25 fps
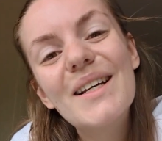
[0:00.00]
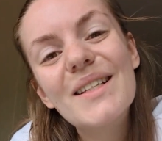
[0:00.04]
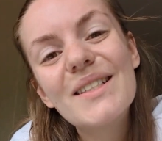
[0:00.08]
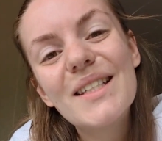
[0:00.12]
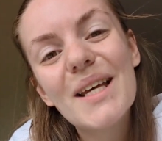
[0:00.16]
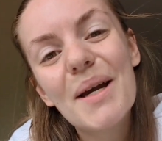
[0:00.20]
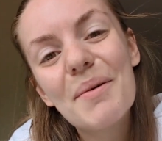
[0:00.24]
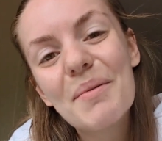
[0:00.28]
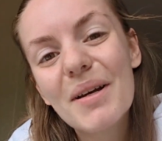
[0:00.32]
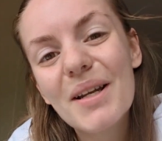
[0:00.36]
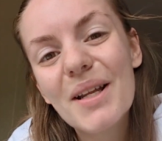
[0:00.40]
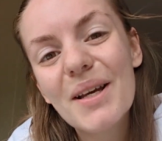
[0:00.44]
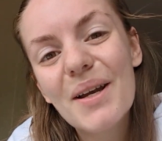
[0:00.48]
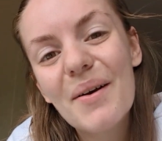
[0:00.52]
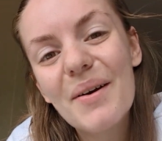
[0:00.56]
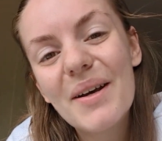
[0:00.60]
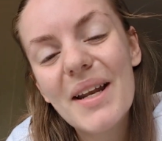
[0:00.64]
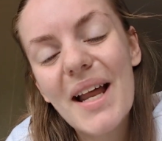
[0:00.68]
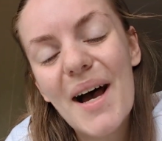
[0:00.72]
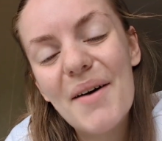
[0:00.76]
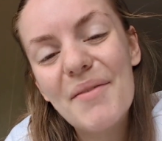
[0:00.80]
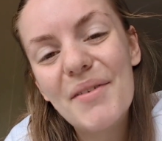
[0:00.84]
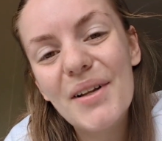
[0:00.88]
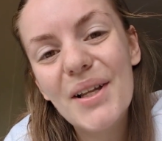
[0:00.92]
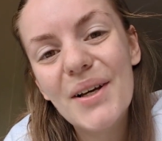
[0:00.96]
so I'm going to go and
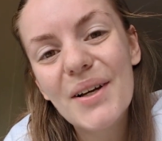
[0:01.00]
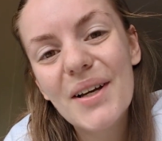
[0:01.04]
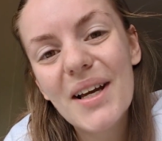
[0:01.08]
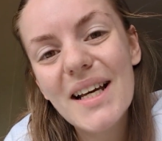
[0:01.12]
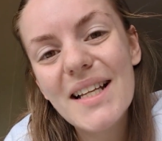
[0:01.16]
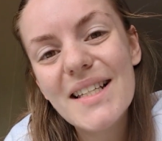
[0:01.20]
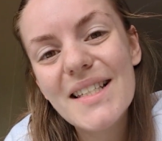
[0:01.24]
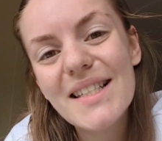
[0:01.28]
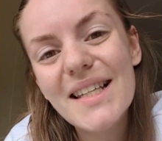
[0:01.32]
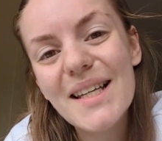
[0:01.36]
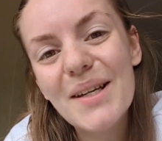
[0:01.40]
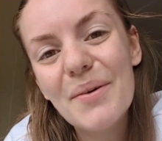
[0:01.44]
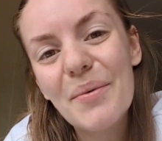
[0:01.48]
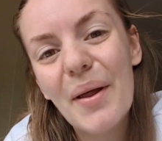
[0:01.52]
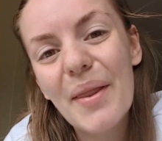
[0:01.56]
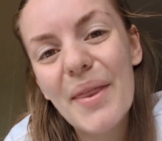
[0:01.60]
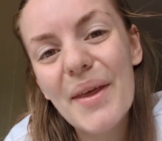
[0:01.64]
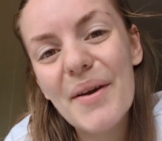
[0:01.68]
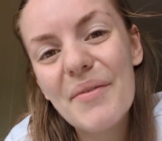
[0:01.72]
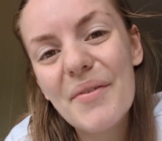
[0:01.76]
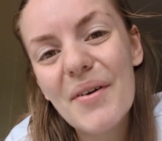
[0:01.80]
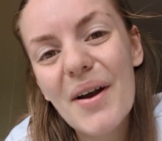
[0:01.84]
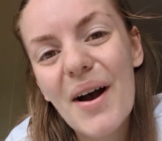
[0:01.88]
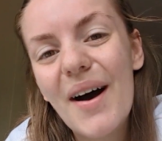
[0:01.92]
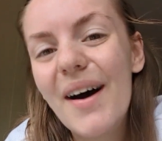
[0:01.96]
have a look and see what
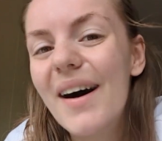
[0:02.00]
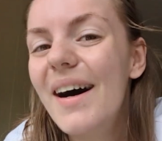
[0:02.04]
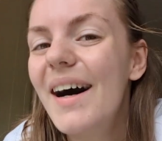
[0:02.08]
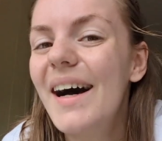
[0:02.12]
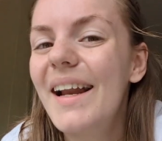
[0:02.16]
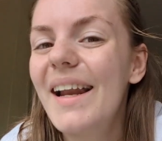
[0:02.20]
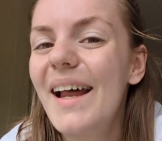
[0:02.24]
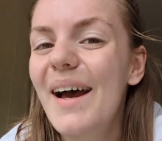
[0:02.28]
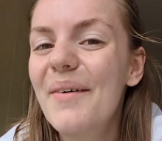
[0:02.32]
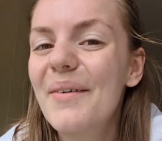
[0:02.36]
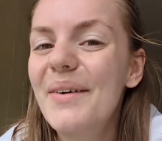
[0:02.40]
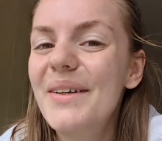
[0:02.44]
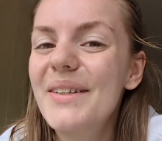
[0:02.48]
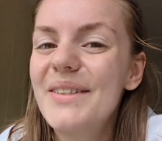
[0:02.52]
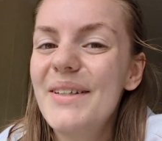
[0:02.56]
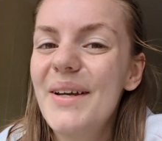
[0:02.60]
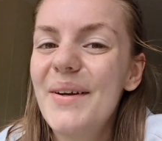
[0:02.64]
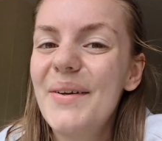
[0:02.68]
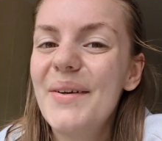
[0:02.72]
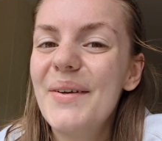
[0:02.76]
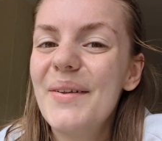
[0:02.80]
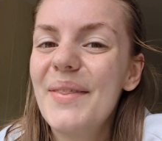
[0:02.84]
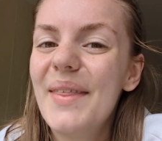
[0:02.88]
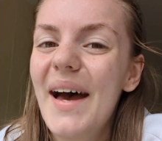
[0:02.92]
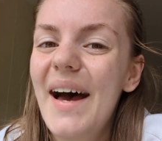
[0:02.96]
they've got and I will show
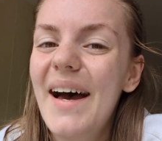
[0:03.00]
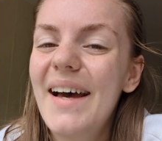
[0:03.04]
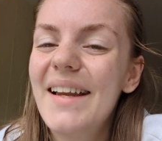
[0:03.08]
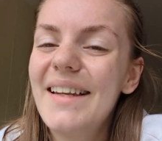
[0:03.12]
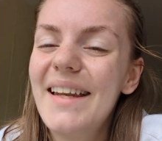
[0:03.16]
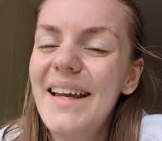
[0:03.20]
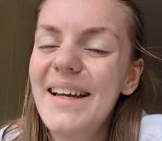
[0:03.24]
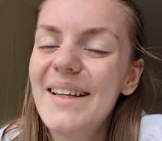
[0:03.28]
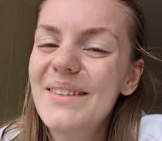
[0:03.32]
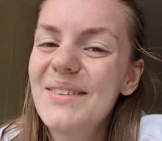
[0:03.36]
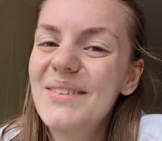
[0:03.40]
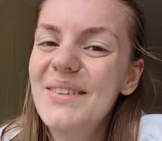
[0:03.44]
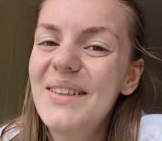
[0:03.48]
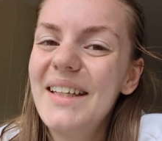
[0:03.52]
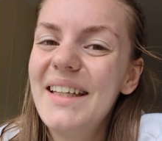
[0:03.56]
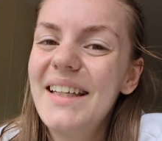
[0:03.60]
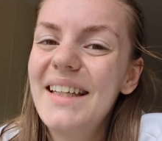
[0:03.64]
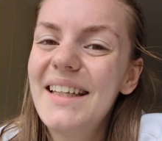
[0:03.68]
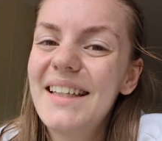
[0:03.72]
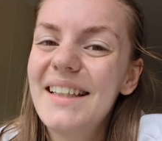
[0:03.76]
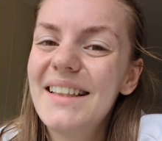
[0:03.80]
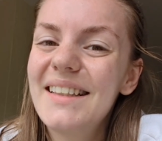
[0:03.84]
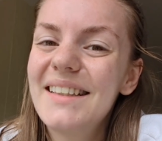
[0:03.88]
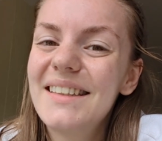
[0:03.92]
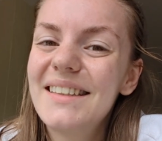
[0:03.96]
you that next
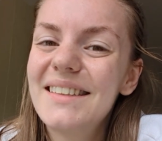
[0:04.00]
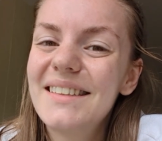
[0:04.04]
week.